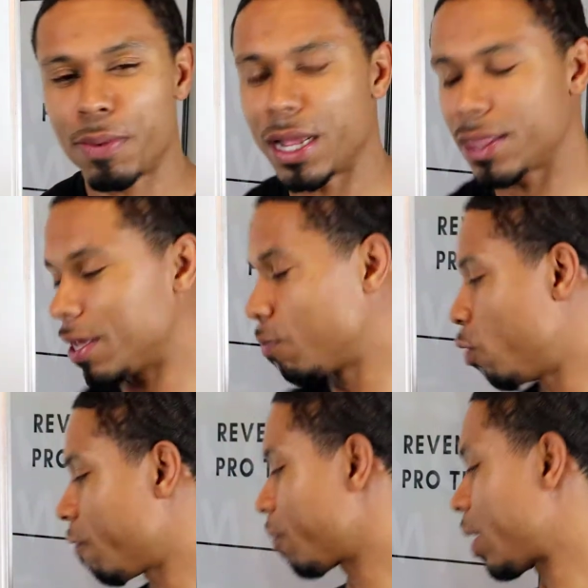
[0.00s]
but I think
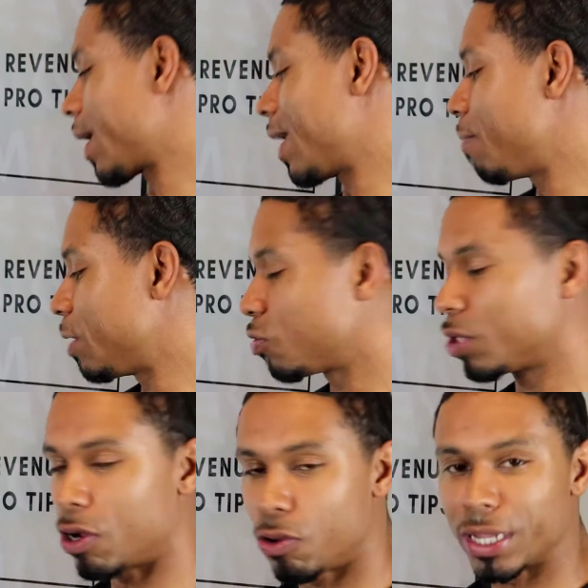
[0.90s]
more for like
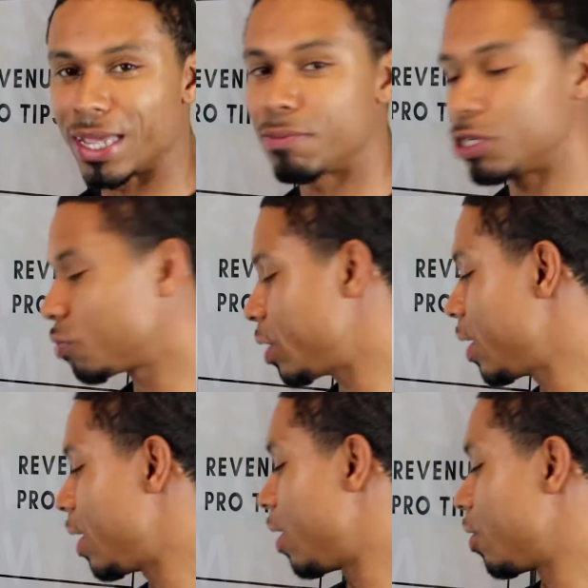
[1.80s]
only imagery,
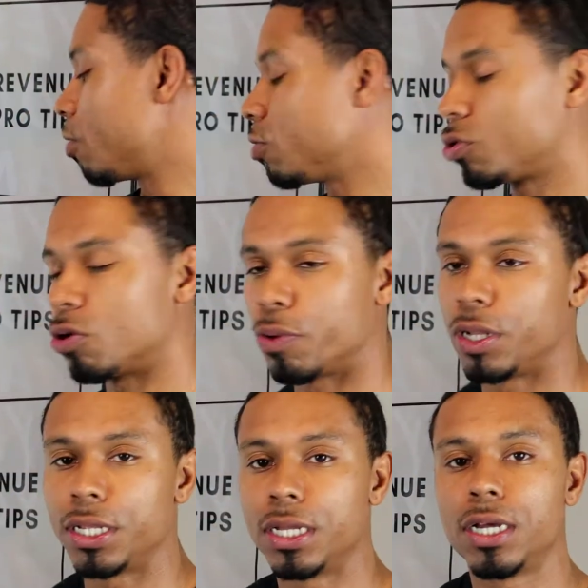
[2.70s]
those two are
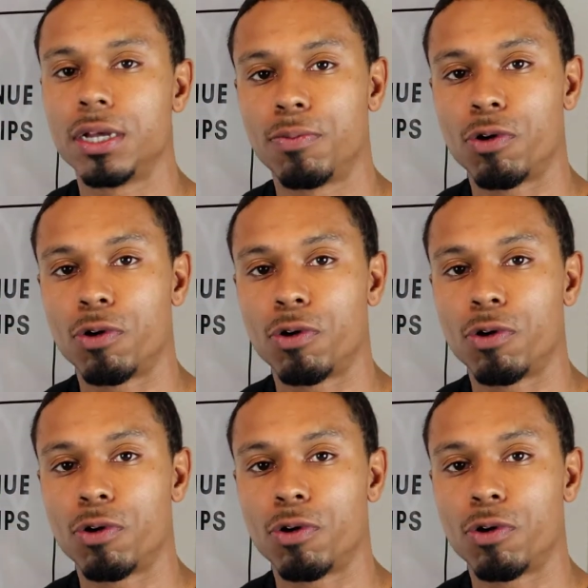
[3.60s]
really good.